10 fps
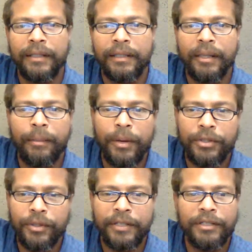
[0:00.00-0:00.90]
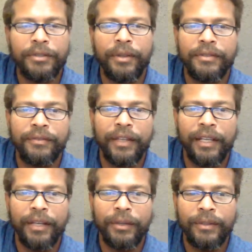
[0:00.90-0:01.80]
I was trying to do this
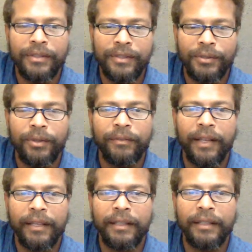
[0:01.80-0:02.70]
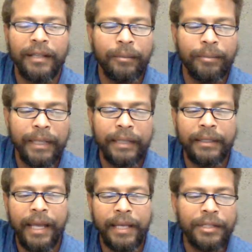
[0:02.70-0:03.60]
video. This is sort of like a update
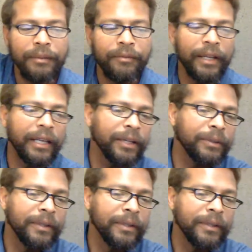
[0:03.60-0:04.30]
catch-up video